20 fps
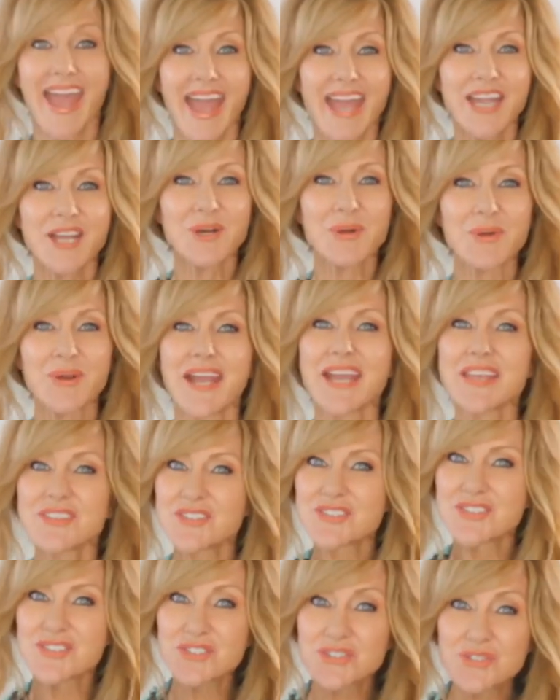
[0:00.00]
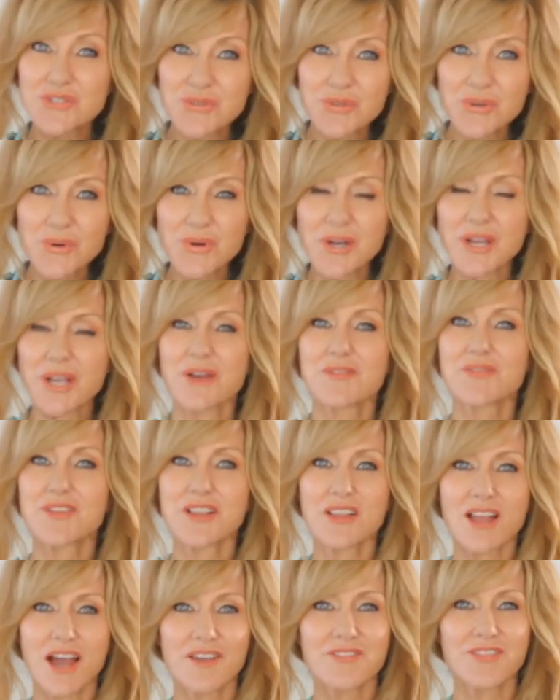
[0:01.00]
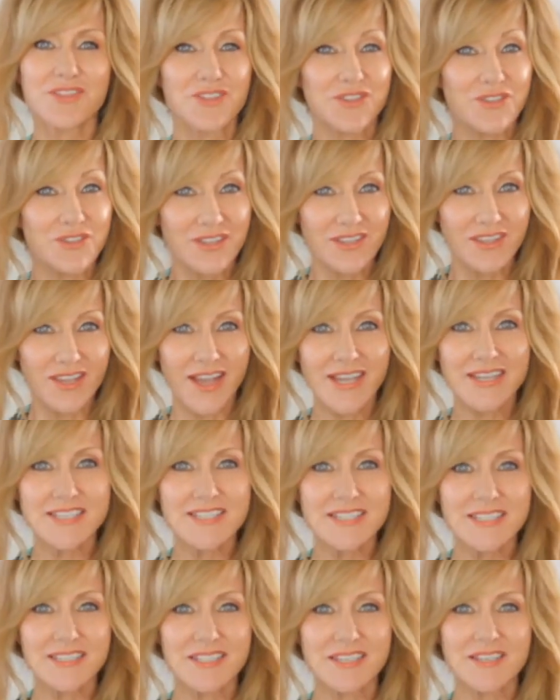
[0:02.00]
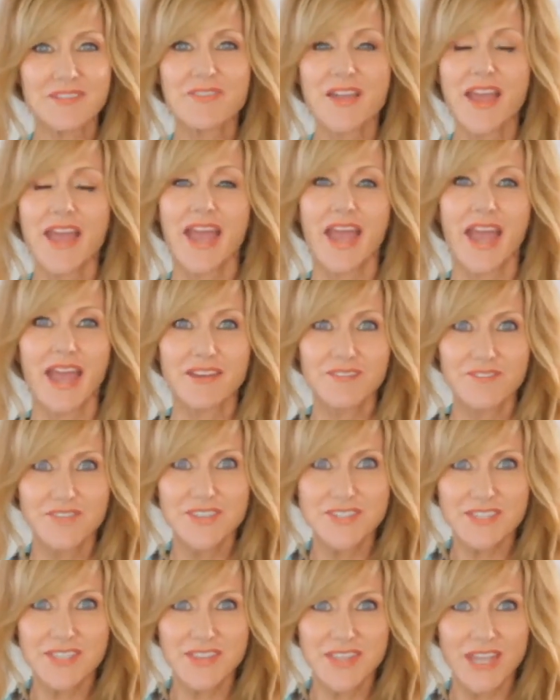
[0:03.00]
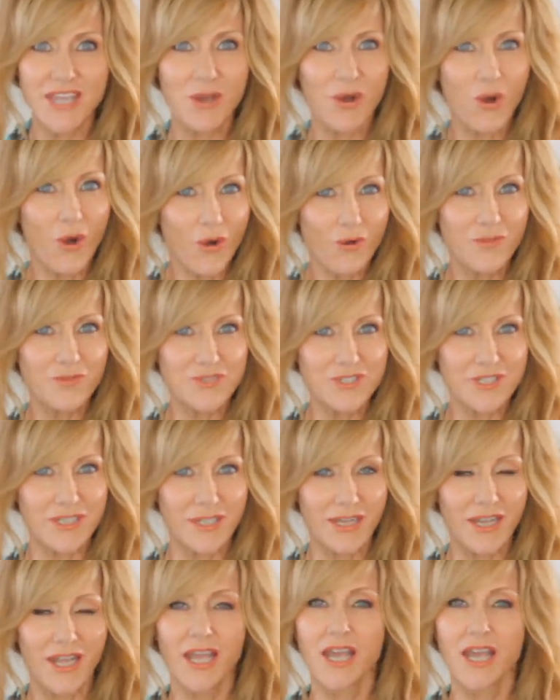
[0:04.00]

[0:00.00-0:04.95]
and create the story of the life that you'd like to live and visit there often.